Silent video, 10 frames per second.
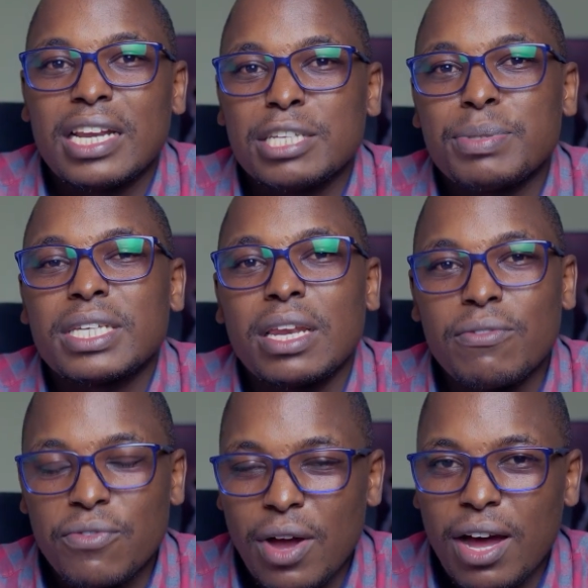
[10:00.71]
And especially
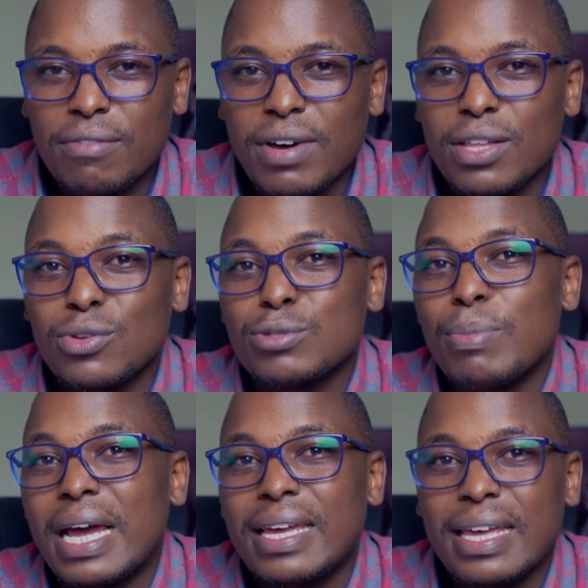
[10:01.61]
if you have those
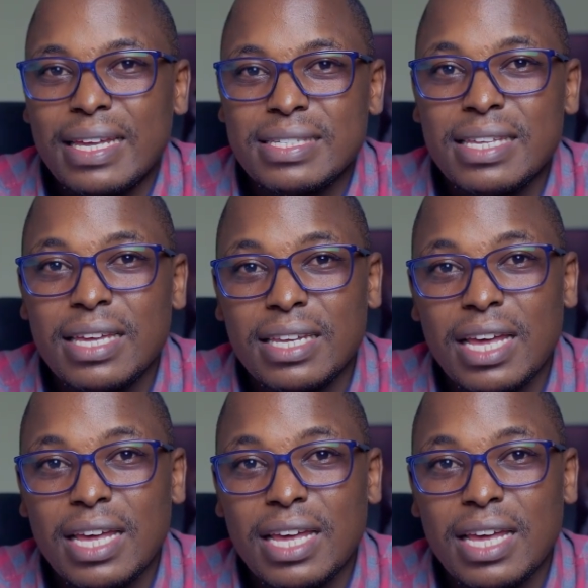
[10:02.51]
blackheads and